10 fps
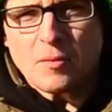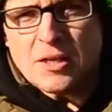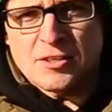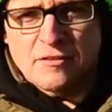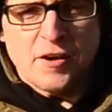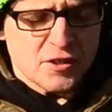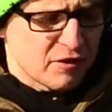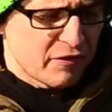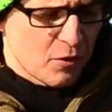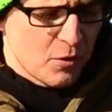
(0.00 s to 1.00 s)
So first
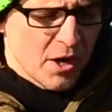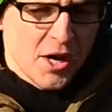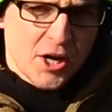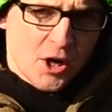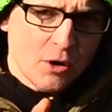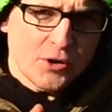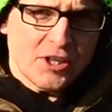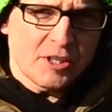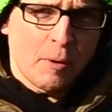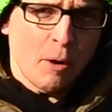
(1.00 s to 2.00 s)
of all,
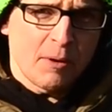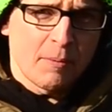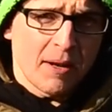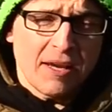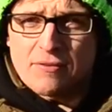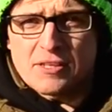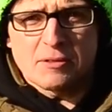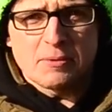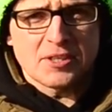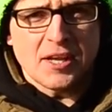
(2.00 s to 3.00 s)
contrary to popular belief, and it's
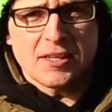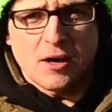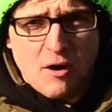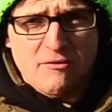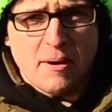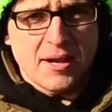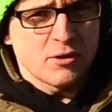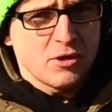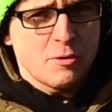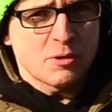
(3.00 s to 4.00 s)
a mistake that I've made
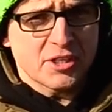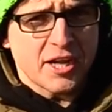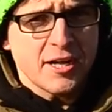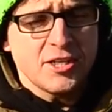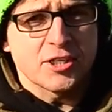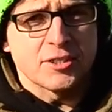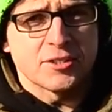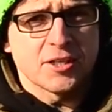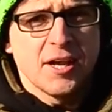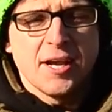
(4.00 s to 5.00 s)
on numerous
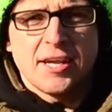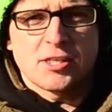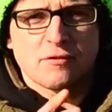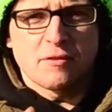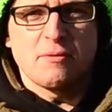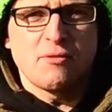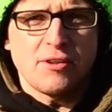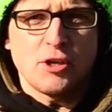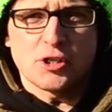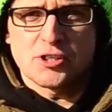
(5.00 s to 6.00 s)
occasions, it's often been written
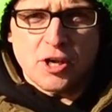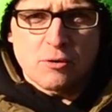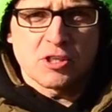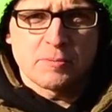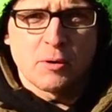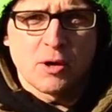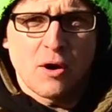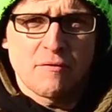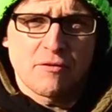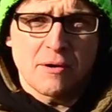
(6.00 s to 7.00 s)
that you should soak a spool of
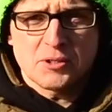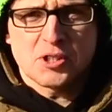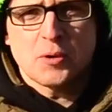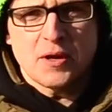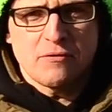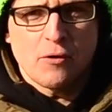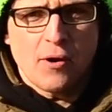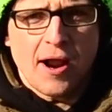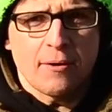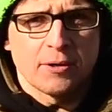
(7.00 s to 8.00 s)
line for up to
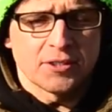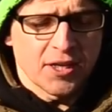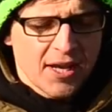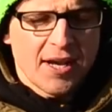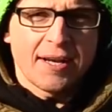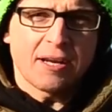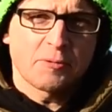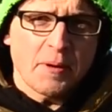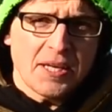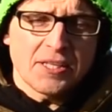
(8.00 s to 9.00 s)
24 hours. Now,
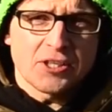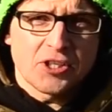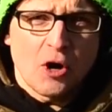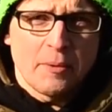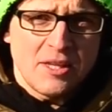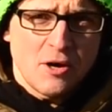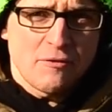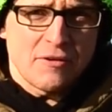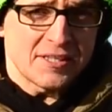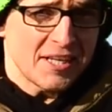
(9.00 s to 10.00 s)
speaking to Tom in the
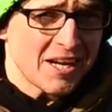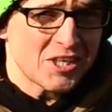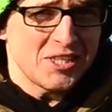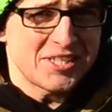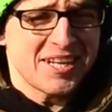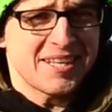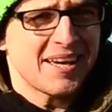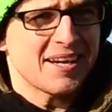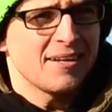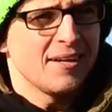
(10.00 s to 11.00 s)
office, he actually said
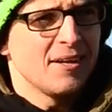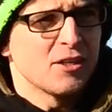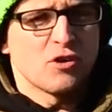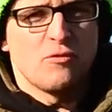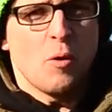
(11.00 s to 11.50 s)
that sort of